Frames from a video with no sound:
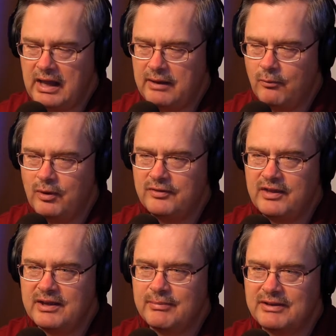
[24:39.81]
And one
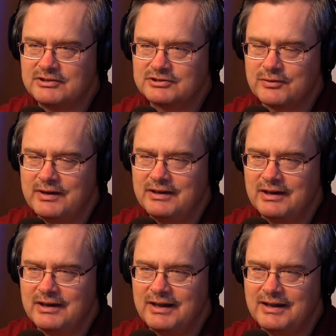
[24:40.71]
thing about the screen
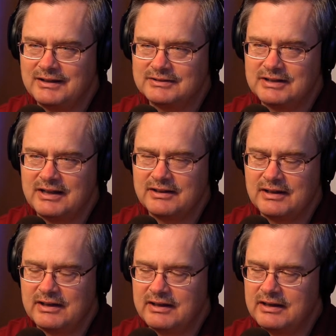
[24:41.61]

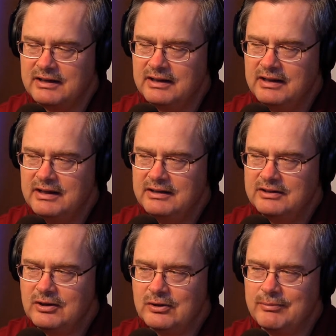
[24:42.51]
lanais,
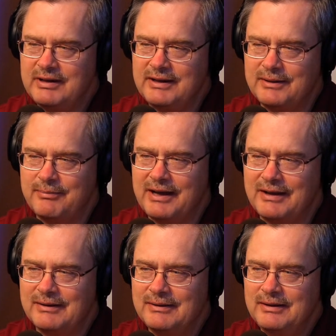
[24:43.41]
talk a minute
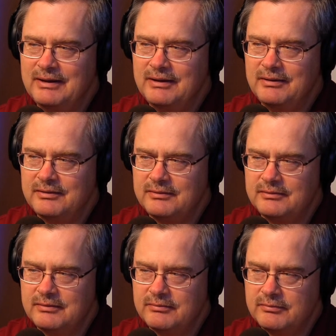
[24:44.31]
about
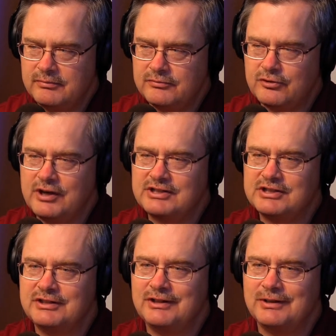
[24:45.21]

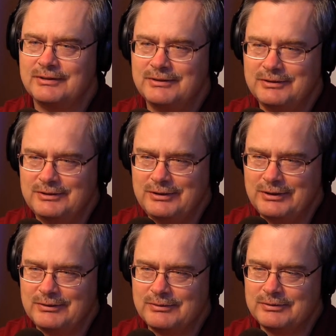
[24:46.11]
trenching,
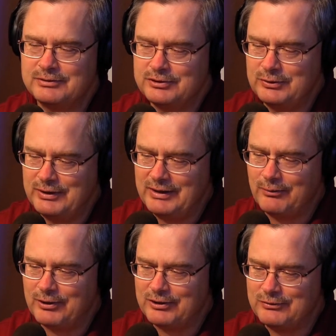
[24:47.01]
doing it
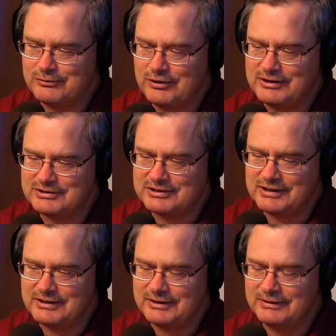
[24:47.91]
where you trench
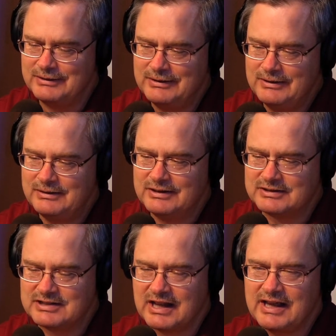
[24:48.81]
the
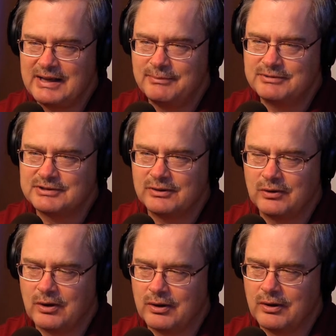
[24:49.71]
the slab
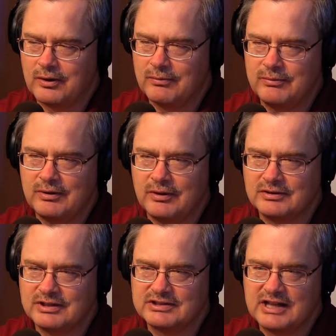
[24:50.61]
so
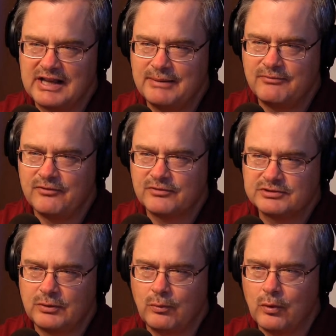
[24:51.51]
the slab
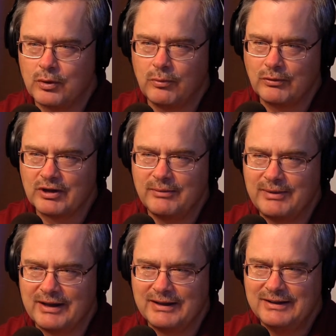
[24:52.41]
so water won't come
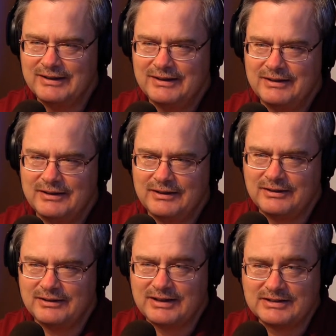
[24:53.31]
back.
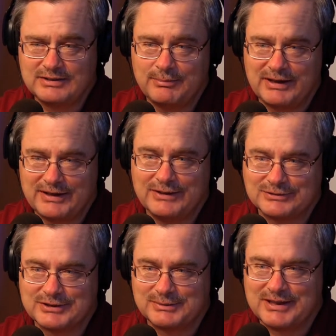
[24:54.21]
That's a big
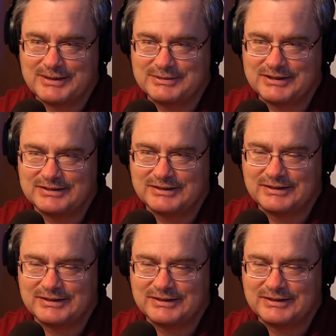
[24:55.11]
deal sometimes, isn't